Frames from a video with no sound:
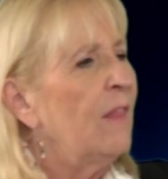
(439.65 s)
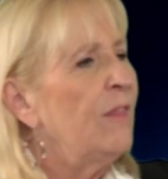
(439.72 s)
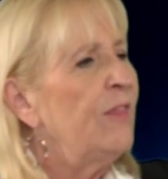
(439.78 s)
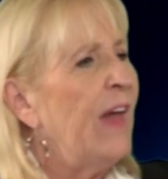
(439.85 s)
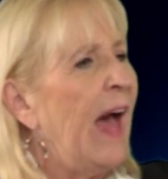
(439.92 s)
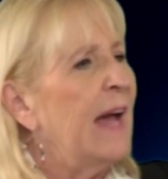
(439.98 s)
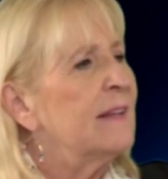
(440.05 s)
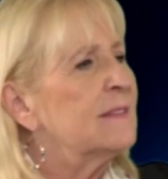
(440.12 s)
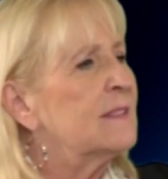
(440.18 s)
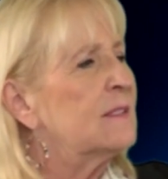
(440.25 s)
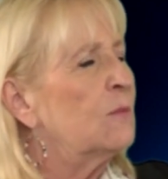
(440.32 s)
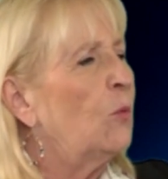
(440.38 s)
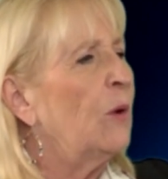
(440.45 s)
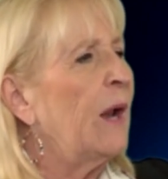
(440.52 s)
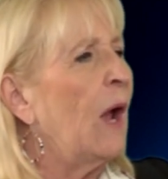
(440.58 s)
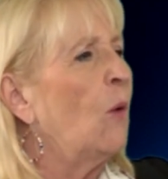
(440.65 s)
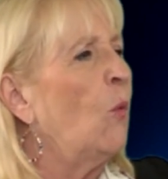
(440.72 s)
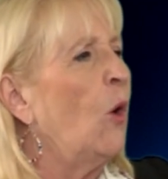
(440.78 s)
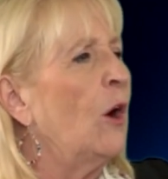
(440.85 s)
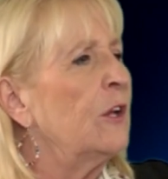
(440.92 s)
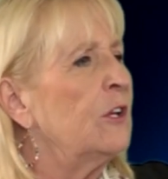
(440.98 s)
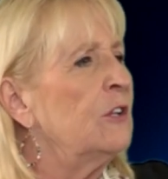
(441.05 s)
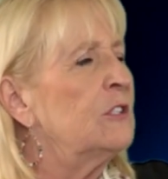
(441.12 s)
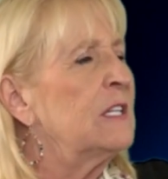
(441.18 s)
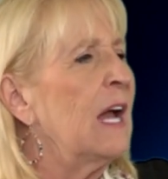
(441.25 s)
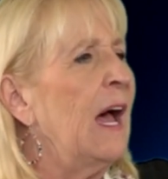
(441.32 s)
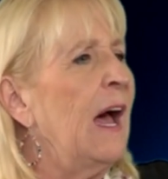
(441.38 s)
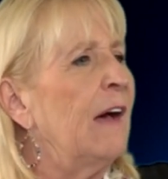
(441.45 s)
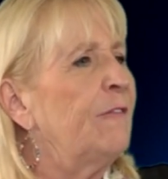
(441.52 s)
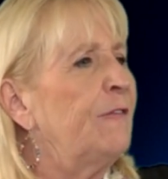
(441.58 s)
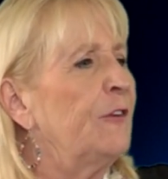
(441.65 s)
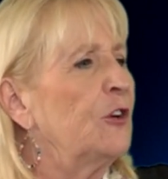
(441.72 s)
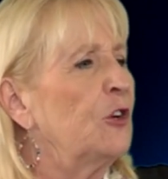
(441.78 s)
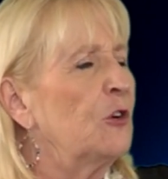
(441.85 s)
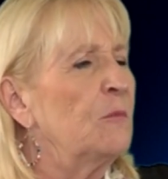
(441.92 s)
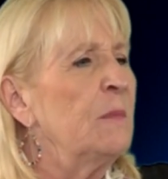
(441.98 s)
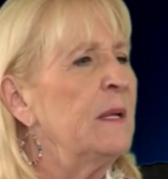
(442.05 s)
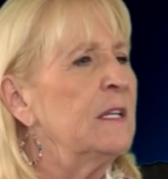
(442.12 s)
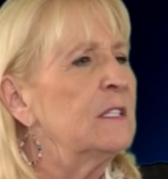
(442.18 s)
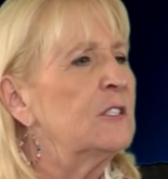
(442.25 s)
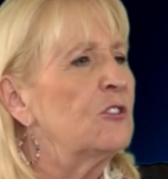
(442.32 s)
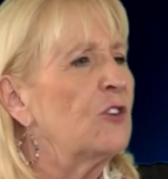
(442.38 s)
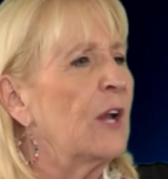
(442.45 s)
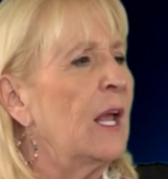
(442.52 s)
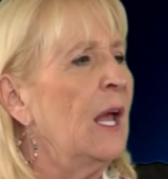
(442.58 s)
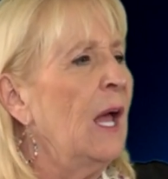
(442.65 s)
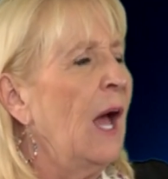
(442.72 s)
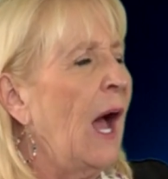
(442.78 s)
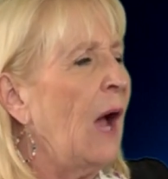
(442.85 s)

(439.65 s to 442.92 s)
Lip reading: that's what I want you to have for your ministry.